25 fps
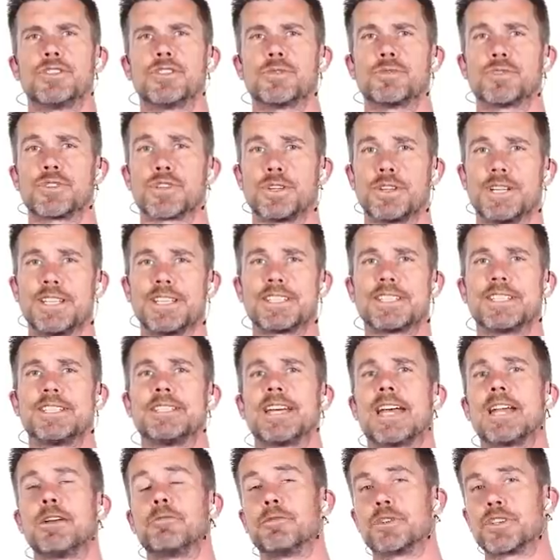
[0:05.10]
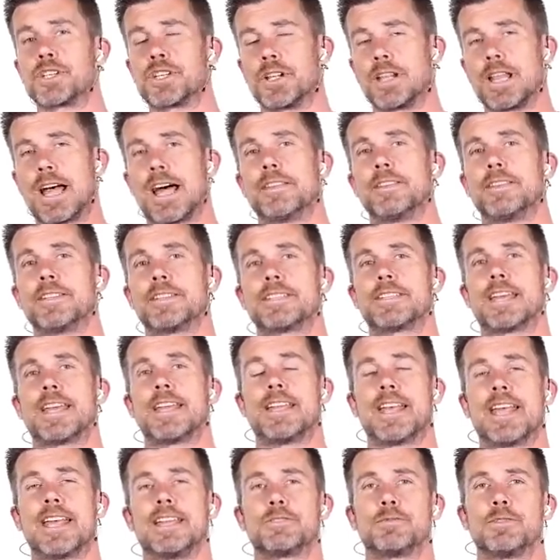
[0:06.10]
dual duties today, which you'll understand
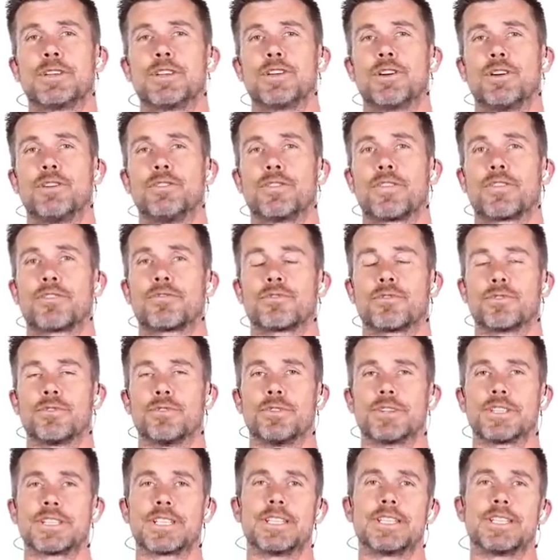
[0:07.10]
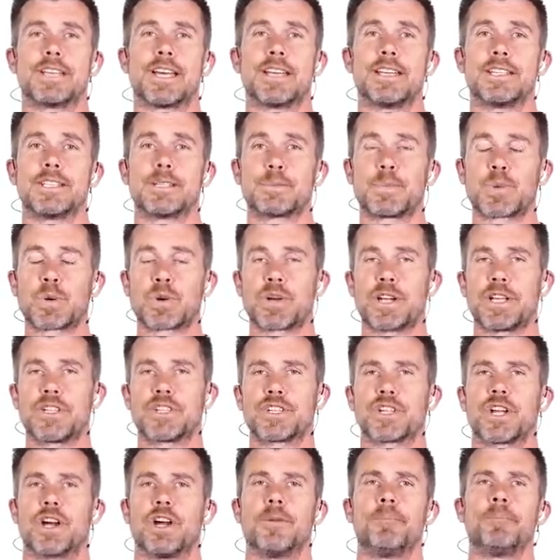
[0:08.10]
as we go through today's
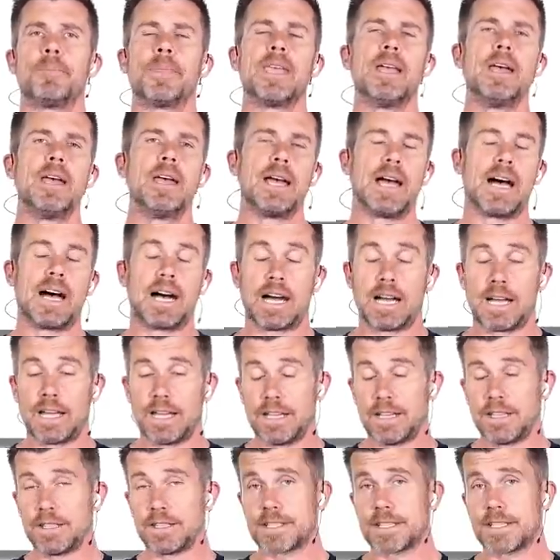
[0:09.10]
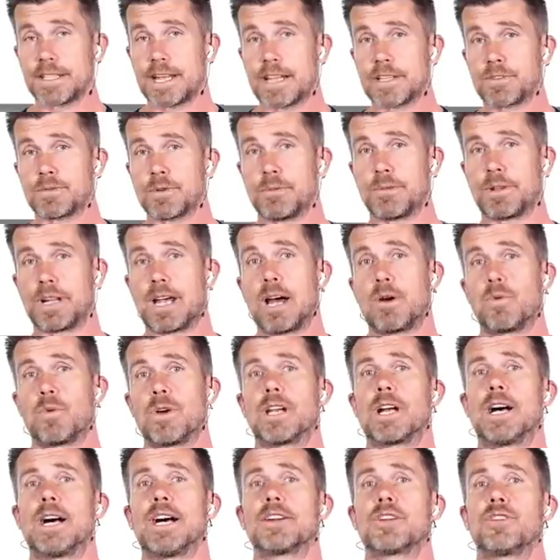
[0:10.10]
pre-show. Uh, in today's webinar,
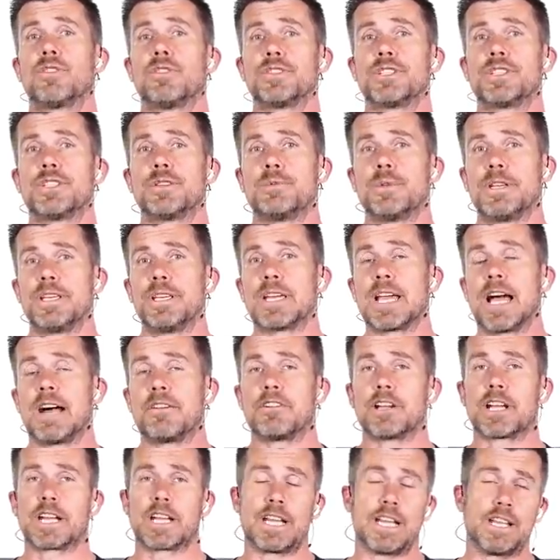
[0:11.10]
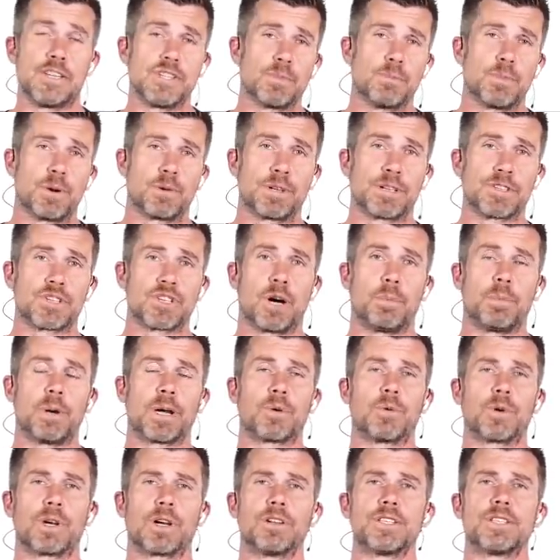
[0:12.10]
we are going to be covering an engine building topic.
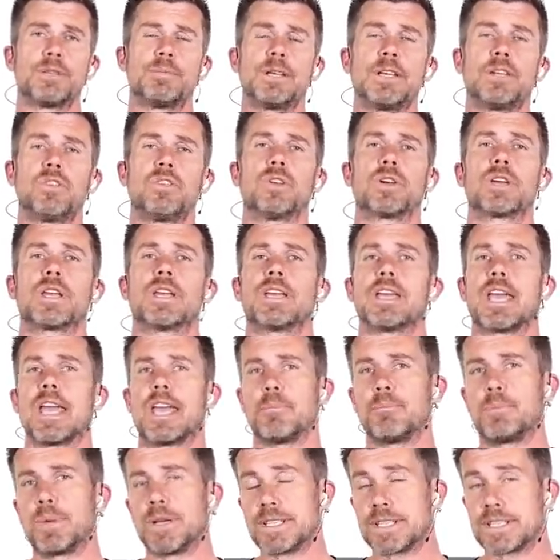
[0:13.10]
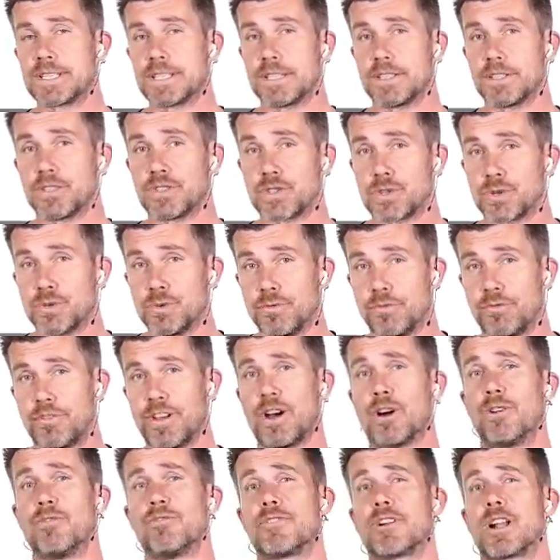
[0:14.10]
We're going to be looking at piston to
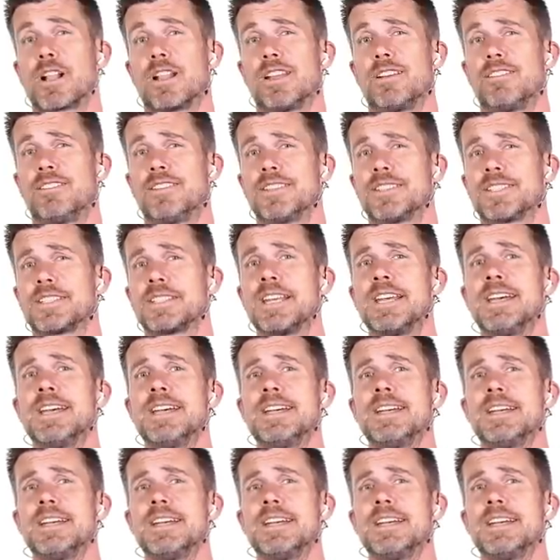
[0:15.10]
valve clearance,